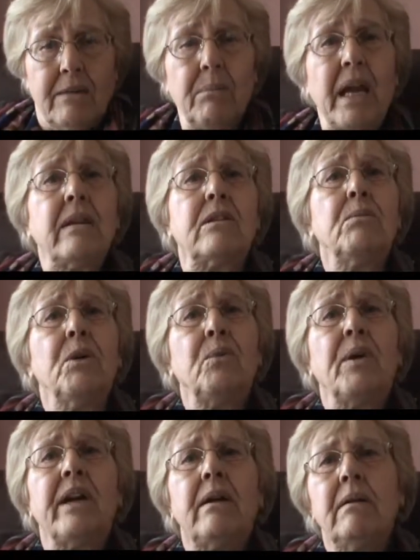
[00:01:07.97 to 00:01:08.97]
can make them
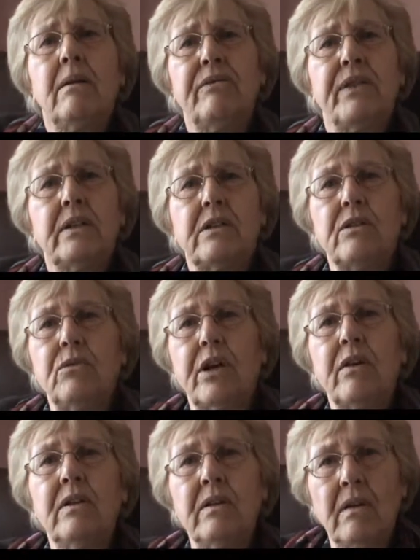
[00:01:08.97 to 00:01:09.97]
aware of it. You
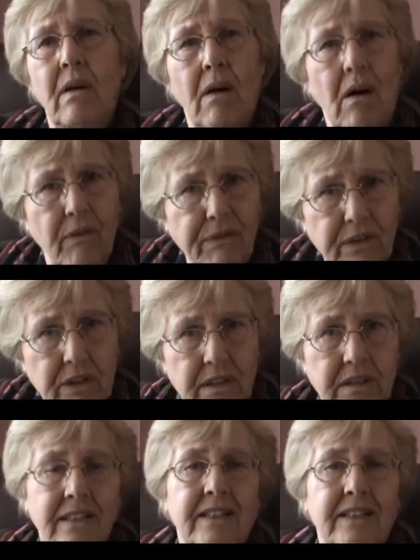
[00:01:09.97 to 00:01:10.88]
can offer